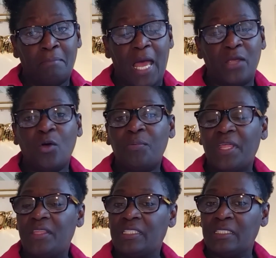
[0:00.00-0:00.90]
I hope that
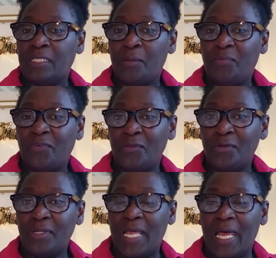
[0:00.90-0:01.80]
this is
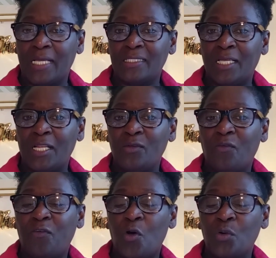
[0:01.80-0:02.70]
helpful, and I look
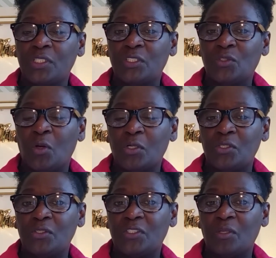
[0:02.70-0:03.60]
forward to talk to
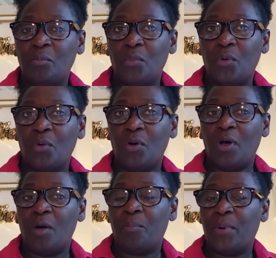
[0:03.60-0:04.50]
you some more
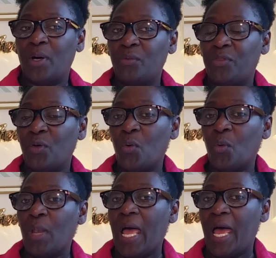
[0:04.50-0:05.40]
about the
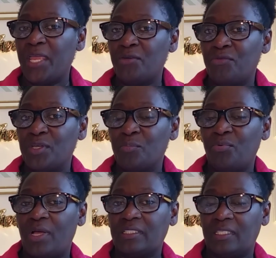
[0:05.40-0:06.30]
whole hiring
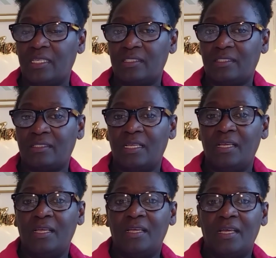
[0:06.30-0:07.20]
process.
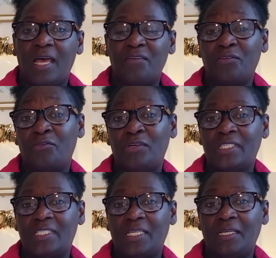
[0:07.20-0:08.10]
Have a
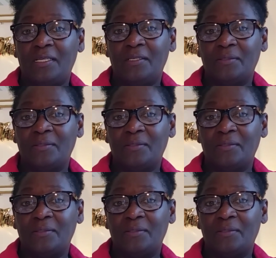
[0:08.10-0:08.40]
great day.